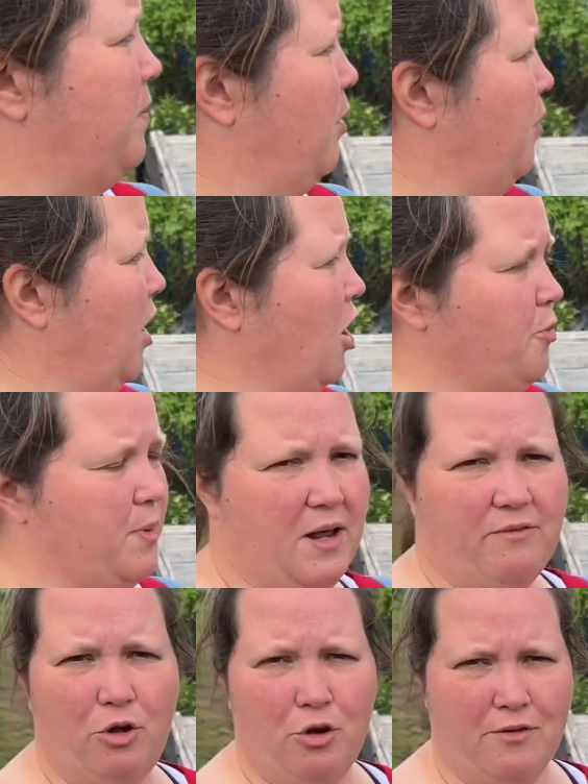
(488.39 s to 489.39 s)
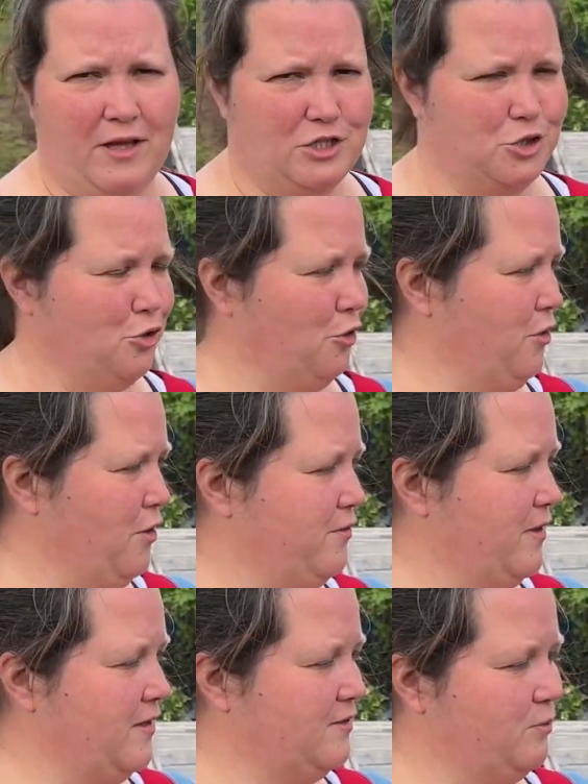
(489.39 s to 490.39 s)
but we're hoping, have a look at that short,
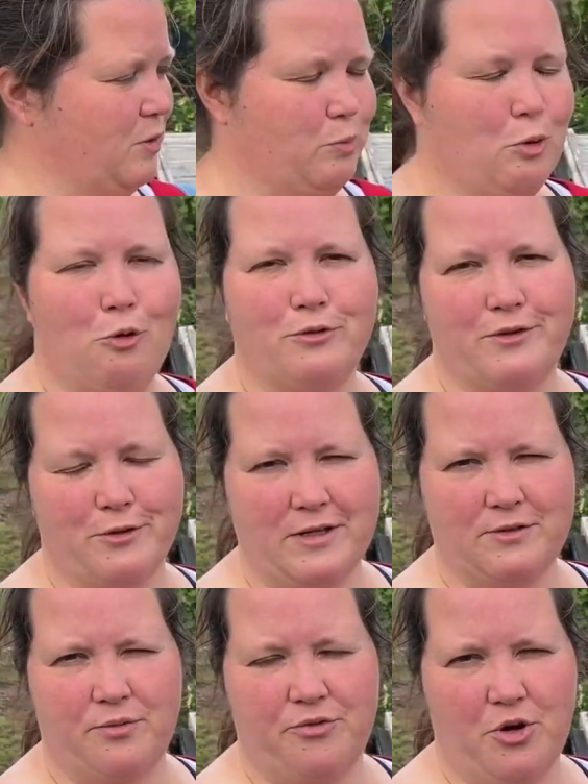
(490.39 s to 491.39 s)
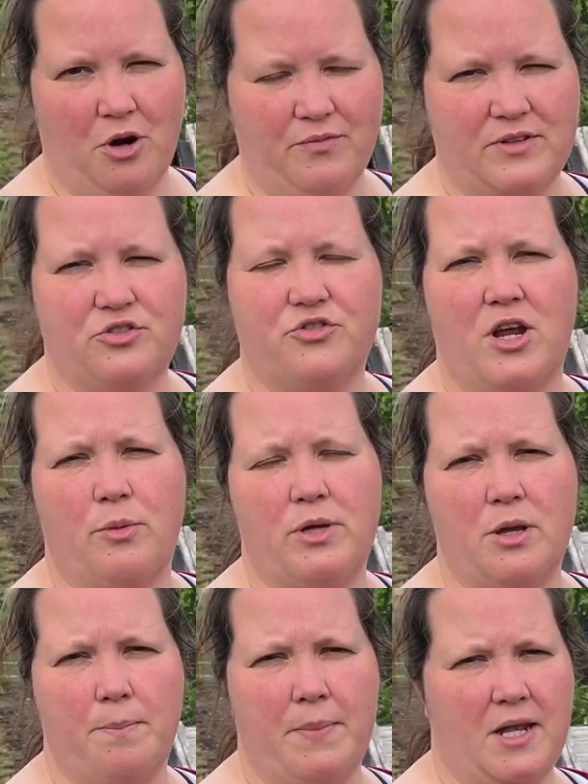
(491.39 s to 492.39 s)
that we will still get some fruit off this tree and we
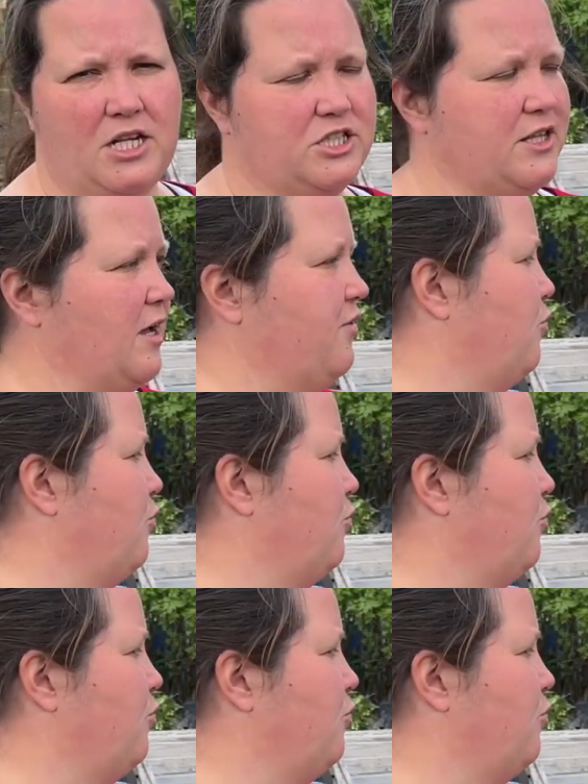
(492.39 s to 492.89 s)
can manage that in the